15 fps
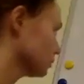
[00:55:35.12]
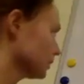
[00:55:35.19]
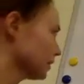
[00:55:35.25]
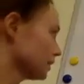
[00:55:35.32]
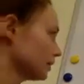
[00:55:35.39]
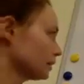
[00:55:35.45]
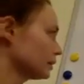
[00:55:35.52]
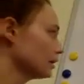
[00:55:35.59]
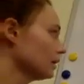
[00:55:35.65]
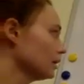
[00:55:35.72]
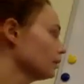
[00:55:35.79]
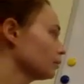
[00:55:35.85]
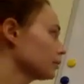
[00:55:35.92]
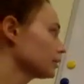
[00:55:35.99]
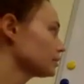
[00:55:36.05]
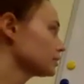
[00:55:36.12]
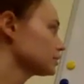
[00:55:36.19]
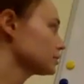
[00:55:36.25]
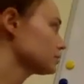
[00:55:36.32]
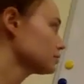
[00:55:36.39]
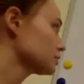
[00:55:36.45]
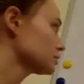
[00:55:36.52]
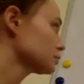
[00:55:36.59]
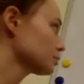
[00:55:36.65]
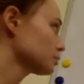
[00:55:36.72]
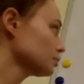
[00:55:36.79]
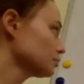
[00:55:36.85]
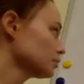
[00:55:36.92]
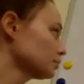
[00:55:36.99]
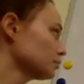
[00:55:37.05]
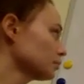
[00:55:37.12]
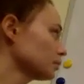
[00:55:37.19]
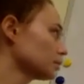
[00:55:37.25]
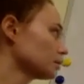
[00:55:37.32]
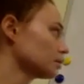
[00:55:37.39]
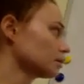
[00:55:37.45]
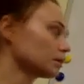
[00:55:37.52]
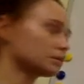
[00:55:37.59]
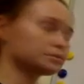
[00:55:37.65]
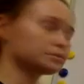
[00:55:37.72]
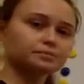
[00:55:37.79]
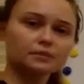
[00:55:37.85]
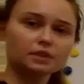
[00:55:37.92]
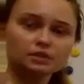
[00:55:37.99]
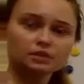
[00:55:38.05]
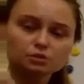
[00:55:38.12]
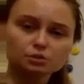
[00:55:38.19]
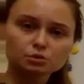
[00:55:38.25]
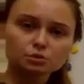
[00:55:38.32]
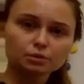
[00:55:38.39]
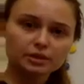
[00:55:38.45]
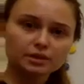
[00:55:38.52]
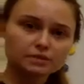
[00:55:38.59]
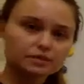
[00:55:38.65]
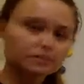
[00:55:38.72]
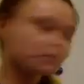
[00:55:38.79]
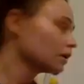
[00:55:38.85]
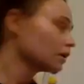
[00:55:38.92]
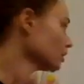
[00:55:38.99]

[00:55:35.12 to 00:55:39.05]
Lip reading: can solve this problem in two ways.